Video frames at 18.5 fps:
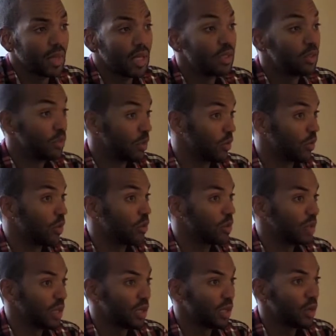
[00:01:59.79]
its
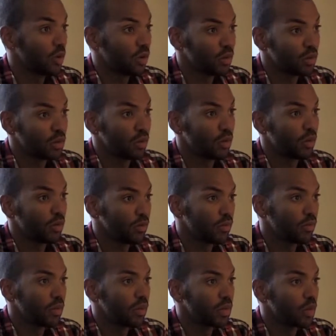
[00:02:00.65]
diversity or its sort of,
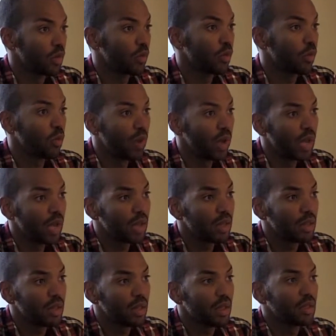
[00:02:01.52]
the
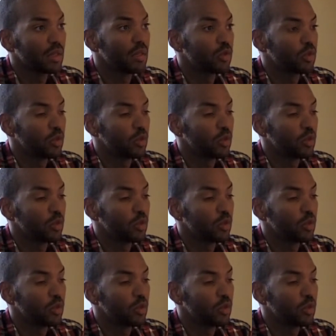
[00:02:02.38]
way that the